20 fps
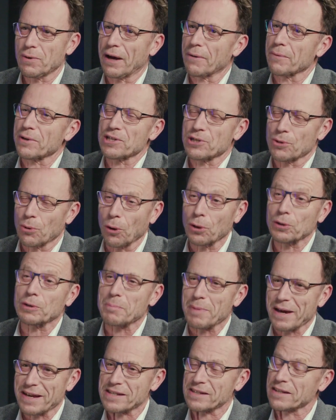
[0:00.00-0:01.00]
I wish you all the
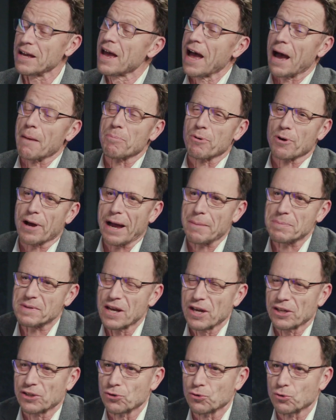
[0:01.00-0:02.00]
best, and perhaps
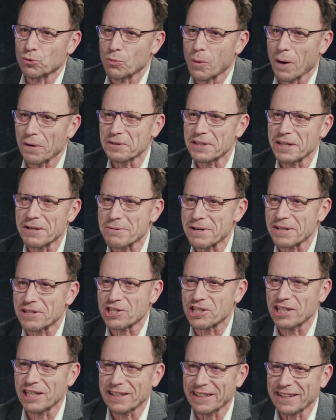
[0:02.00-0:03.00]
you do 1 year in
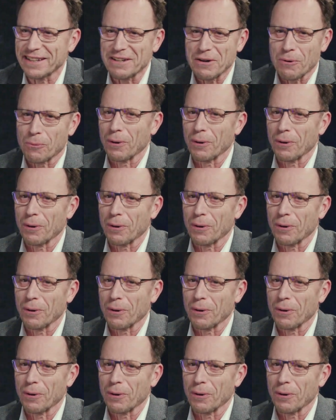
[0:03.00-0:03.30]
Chile,